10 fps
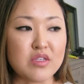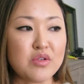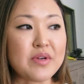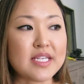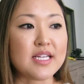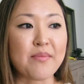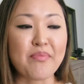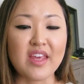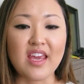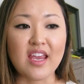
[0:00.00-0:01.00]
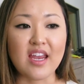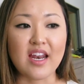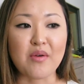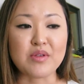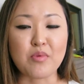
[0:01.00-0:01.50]
doing something and
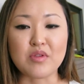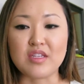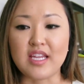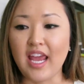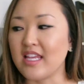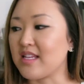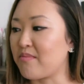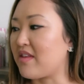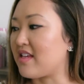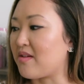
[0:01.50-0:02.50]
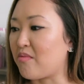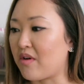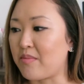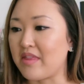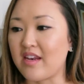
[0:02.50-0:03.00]
I was supposed to take something
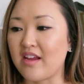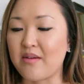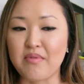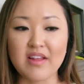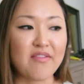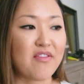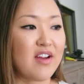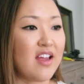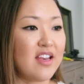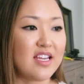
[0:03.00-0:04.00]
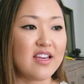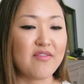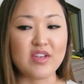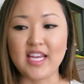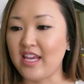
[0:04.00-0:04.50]
somewhere, but then I completely forgot and didn't
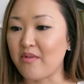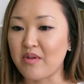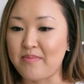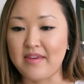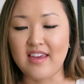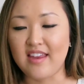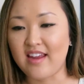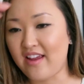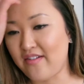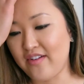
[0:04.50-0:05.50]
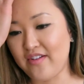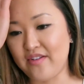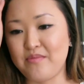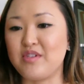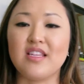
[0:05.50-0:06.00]
even take it with me, and I don't know, and
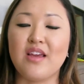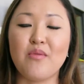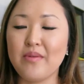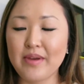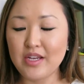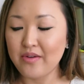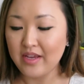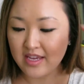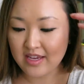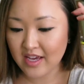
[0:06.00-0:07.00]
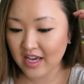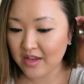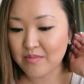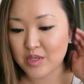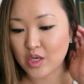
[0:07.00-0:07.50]
I'm just like, what am I doing?
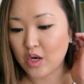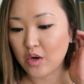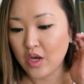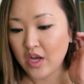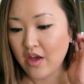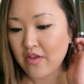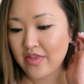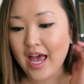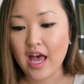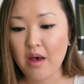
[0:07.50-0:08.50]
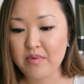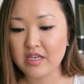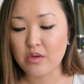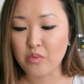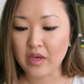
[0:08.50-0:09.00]
So that happened
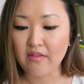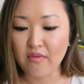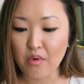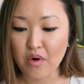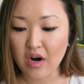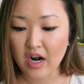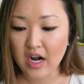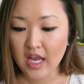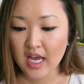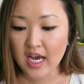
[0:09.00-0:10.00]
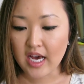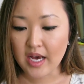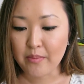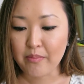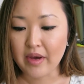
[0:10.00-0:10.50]
in week 4.
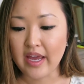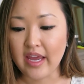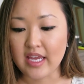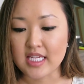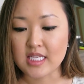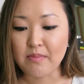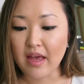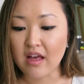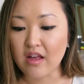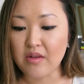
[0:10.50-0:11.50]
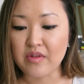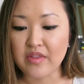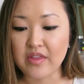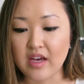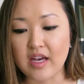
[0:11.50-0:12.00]
My smell,
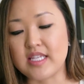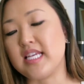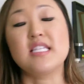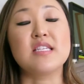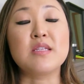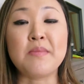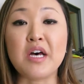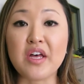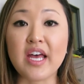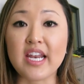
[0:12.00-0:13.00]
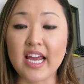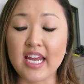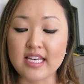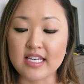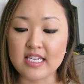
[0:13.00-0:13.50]
sense of smell had
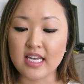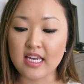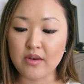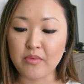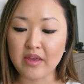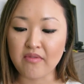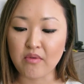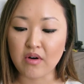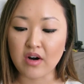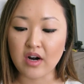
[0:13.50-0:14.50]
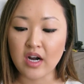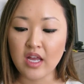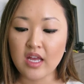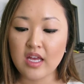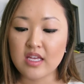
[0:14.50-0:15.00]
heightened in week 4.
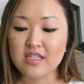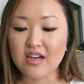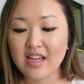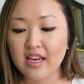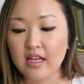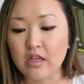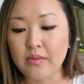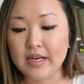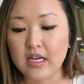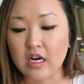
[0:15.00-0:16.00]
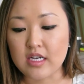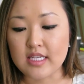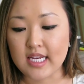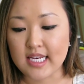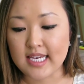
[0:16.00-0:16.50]
Started getting a little bit of car
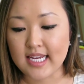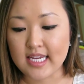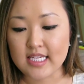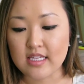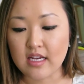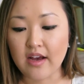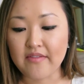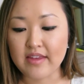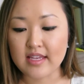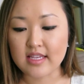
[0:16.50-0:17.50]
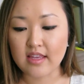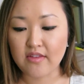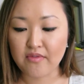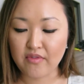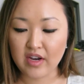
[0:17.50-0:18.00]
sickness, obviously
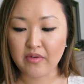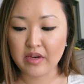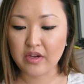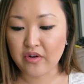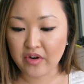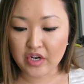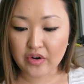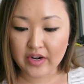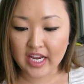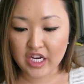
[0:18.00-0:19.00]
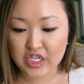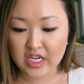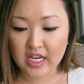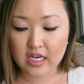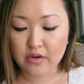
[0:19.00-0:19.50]
the frequent
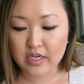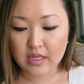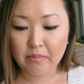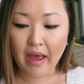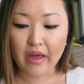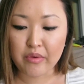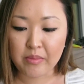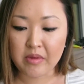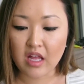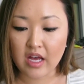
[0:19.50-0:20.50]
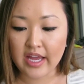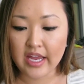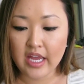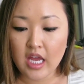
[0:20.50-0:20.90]
urination, going to the bathroom a lot.